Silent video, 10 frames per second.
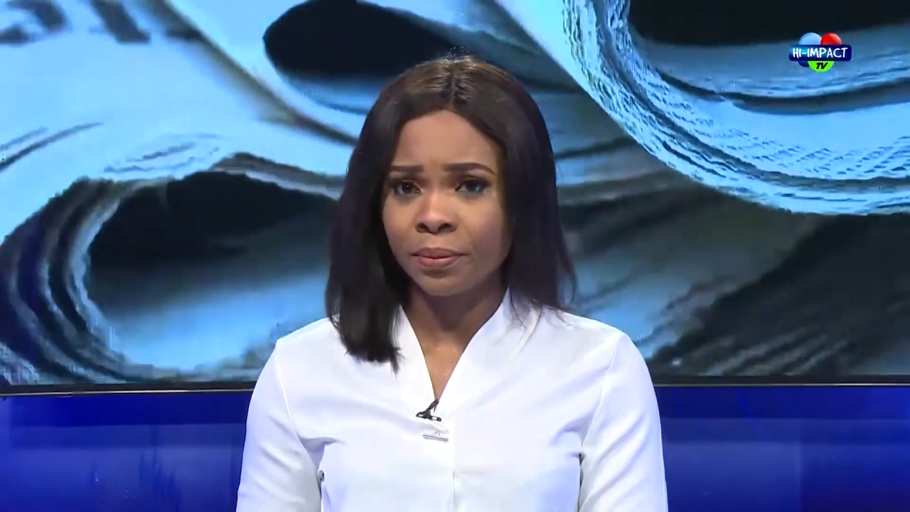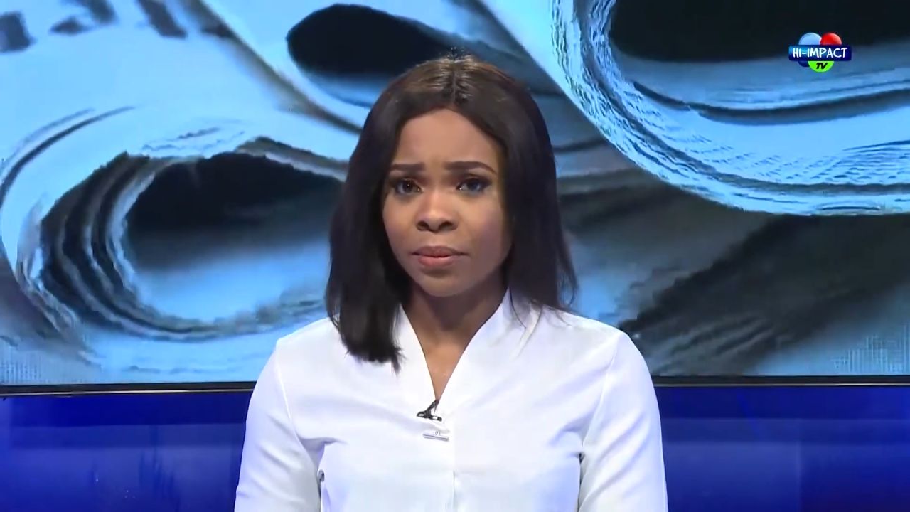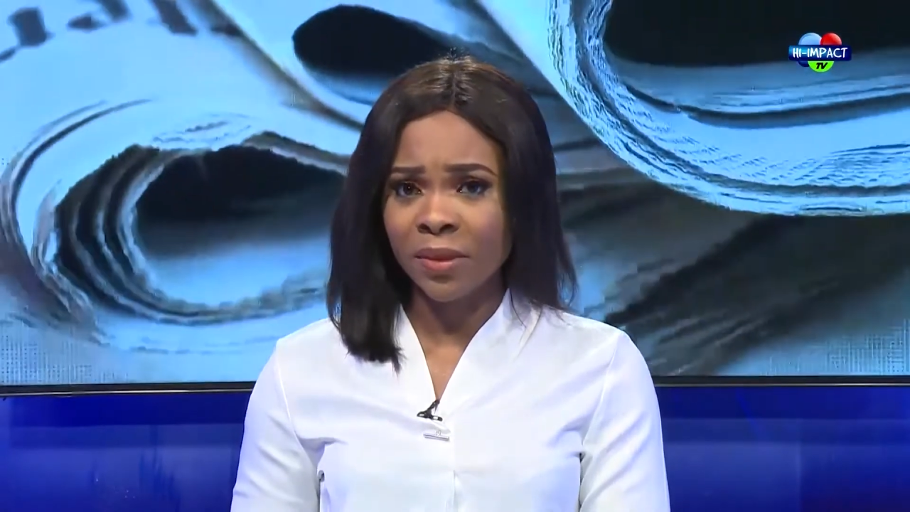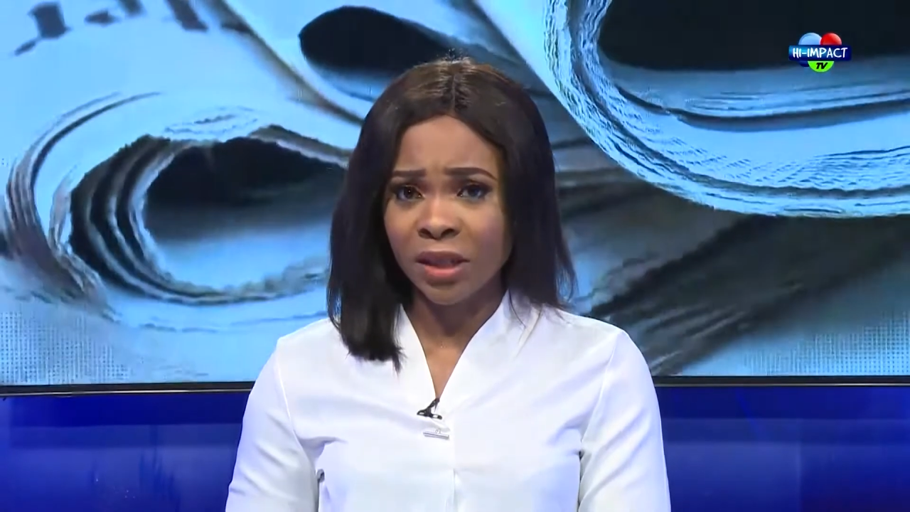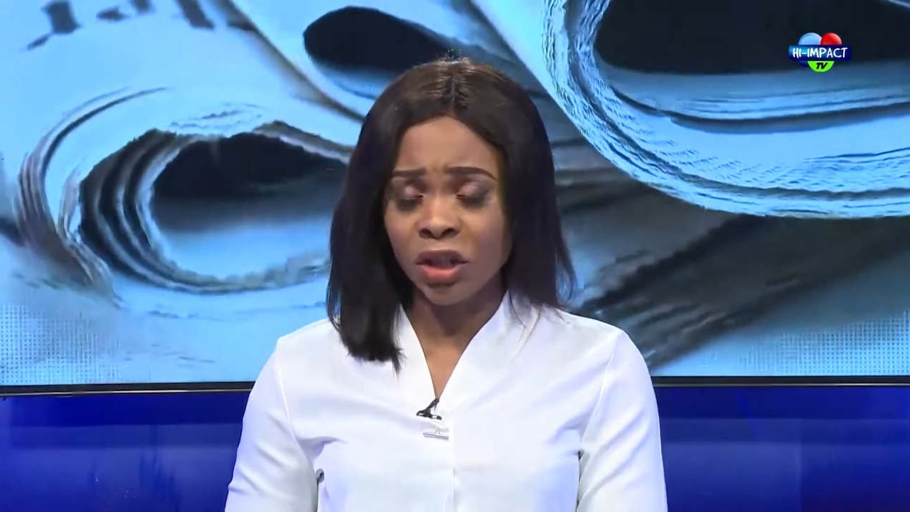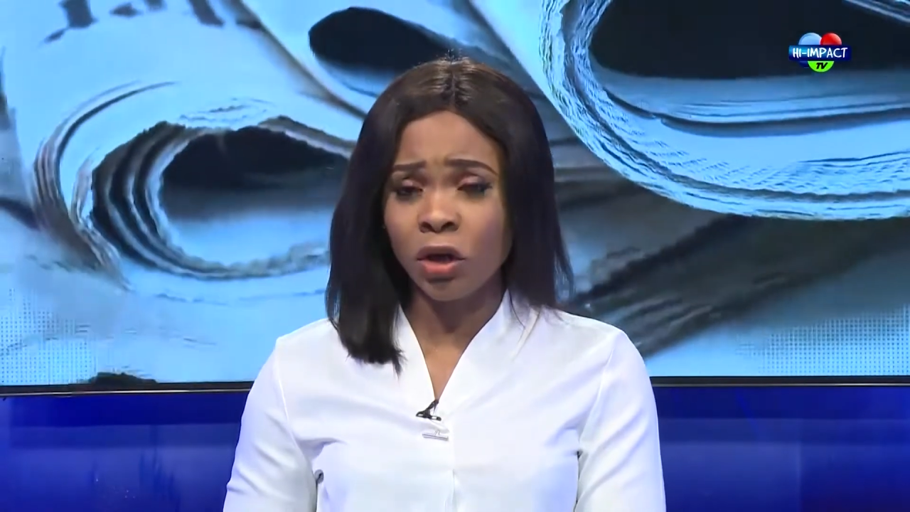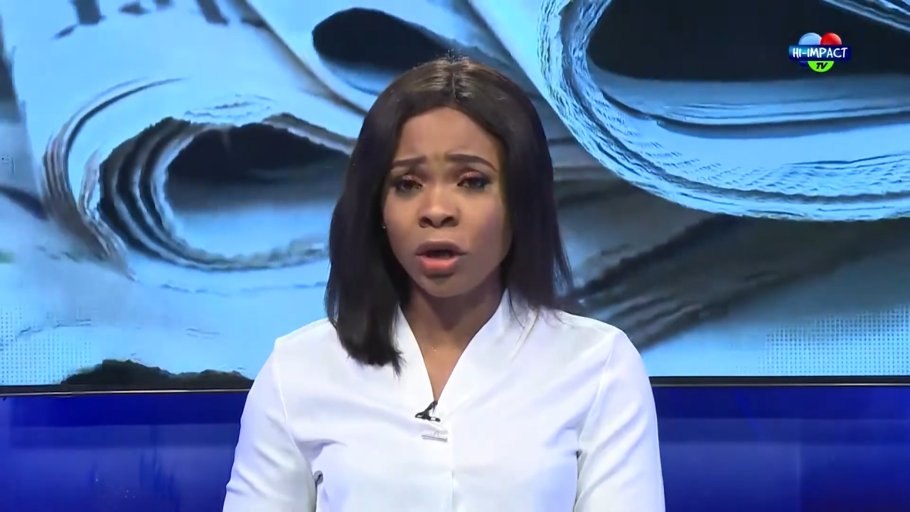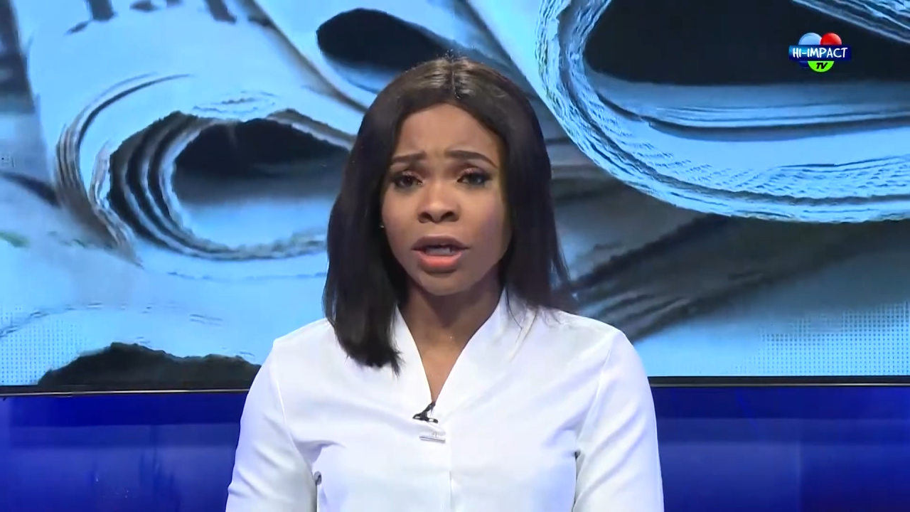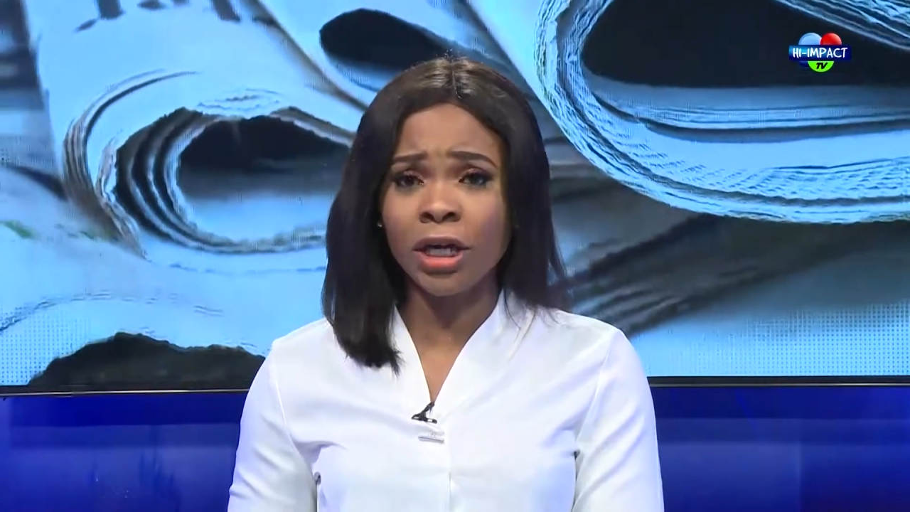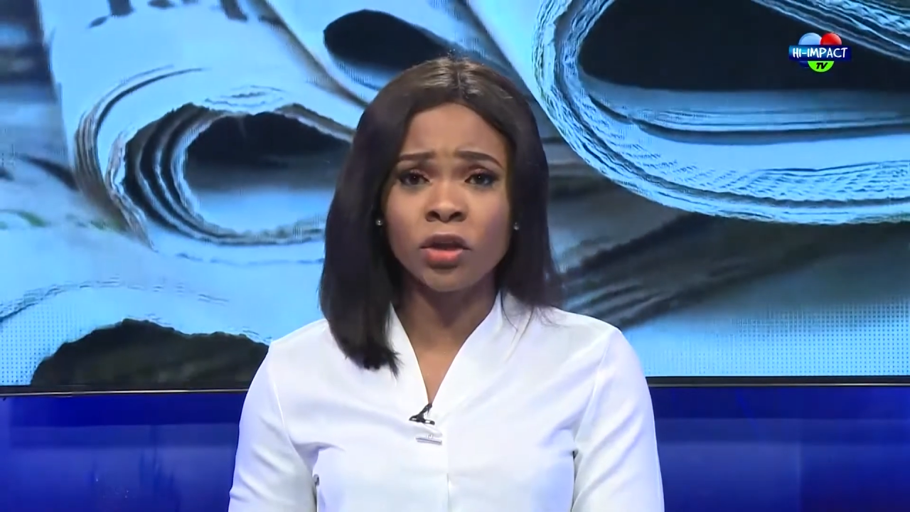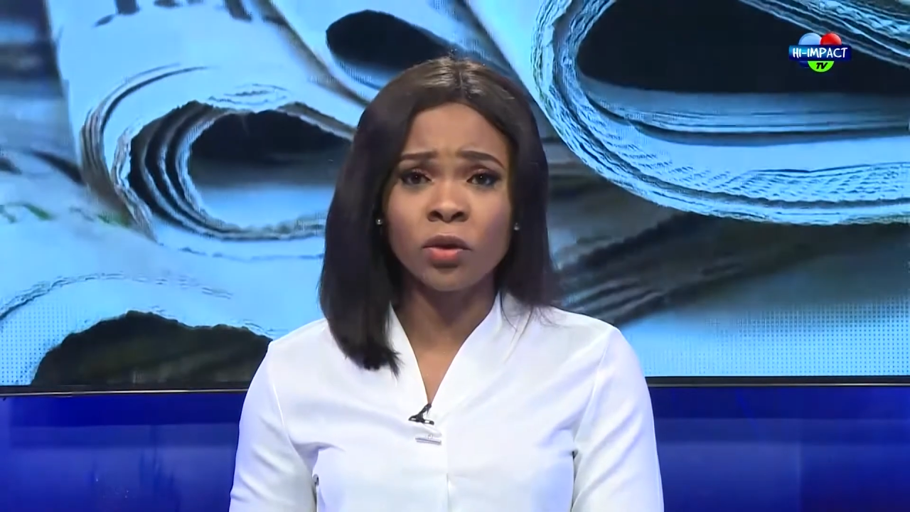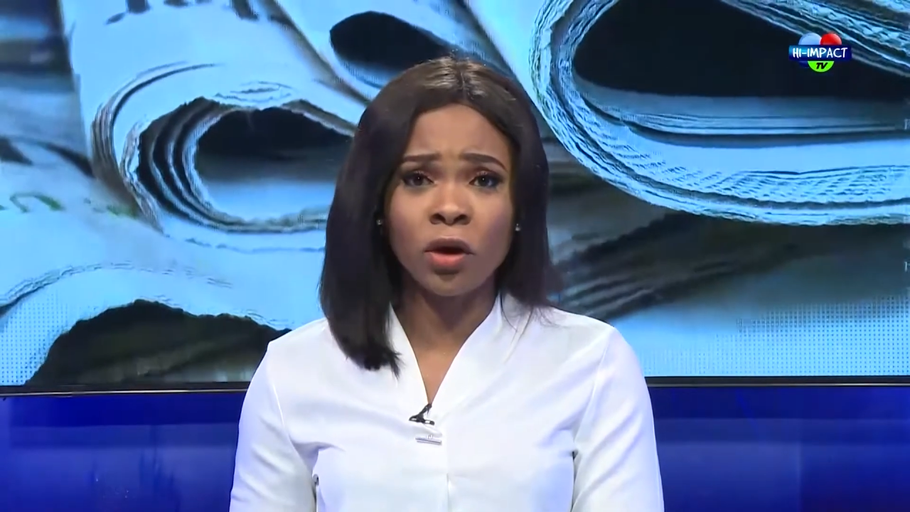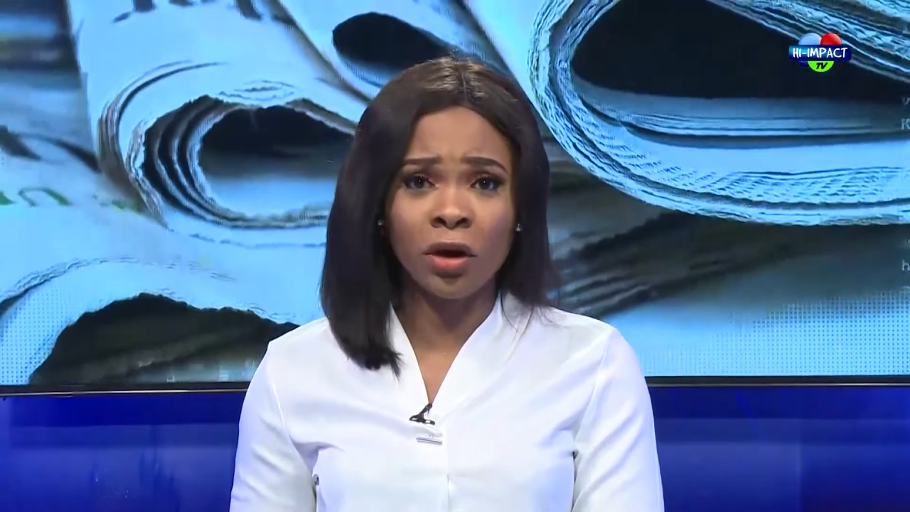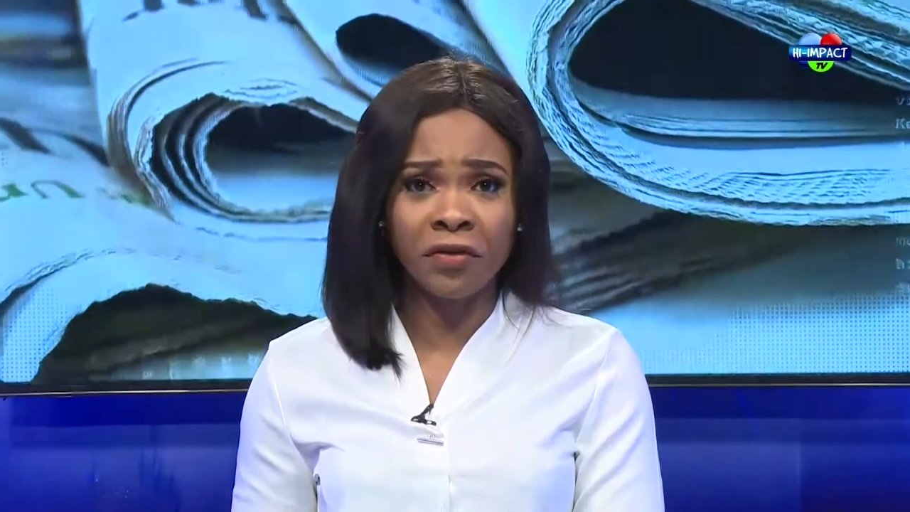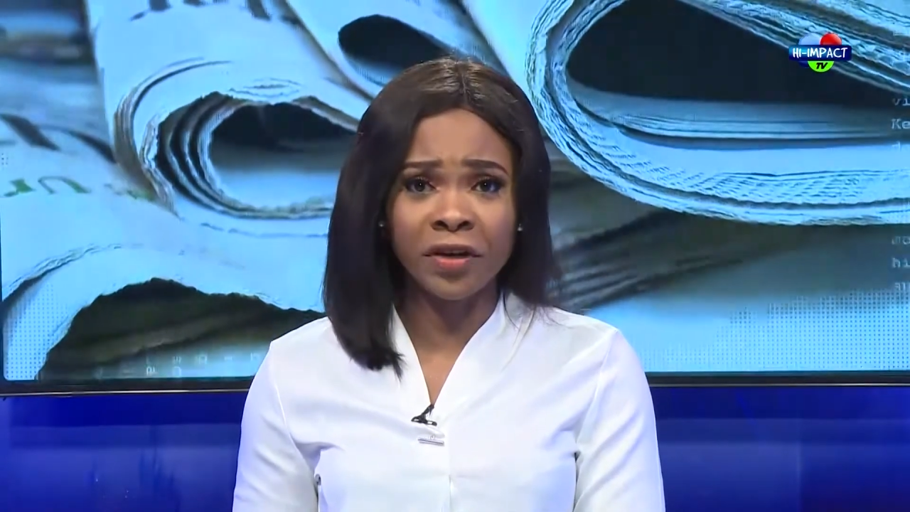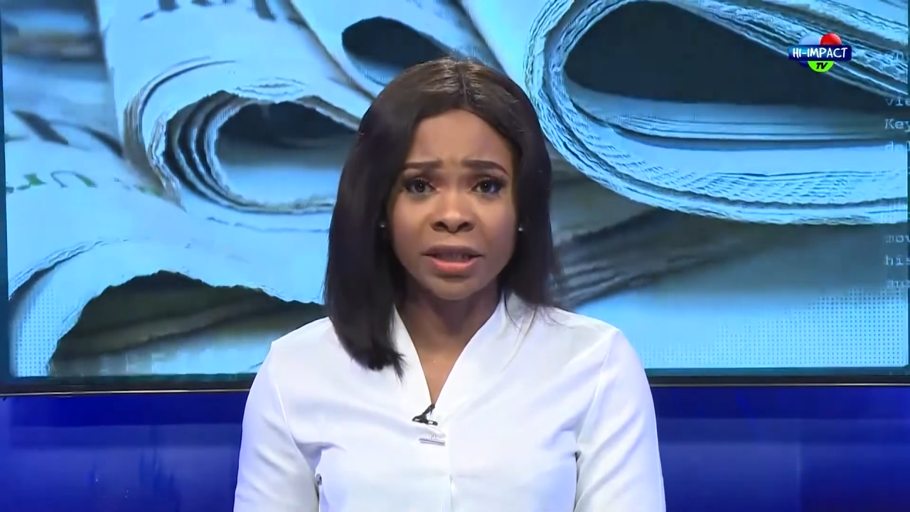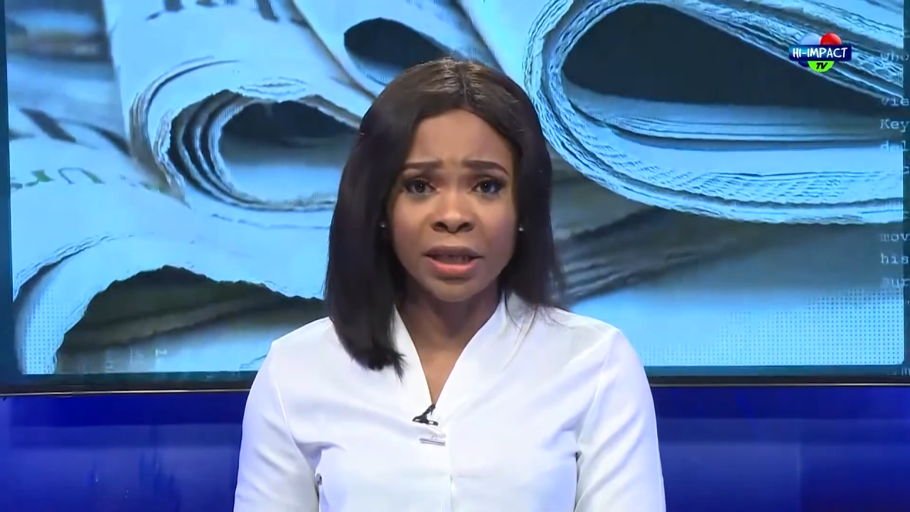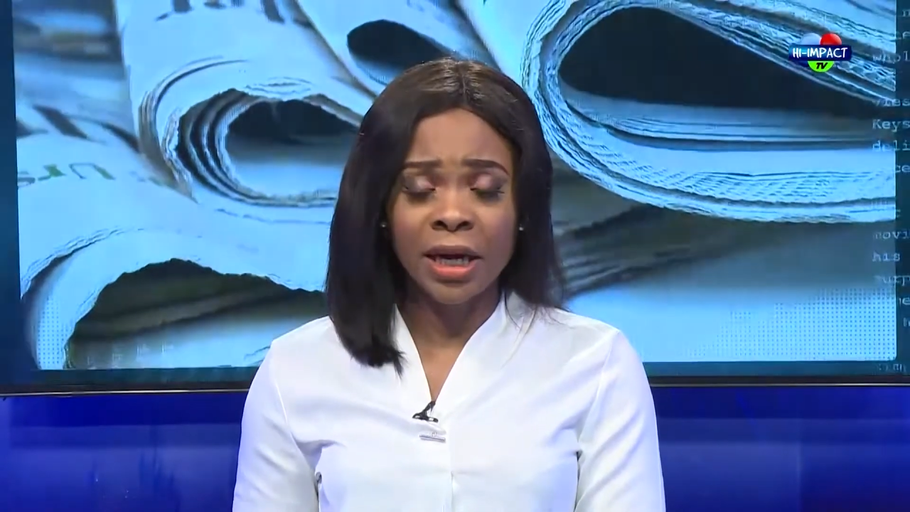she got into office.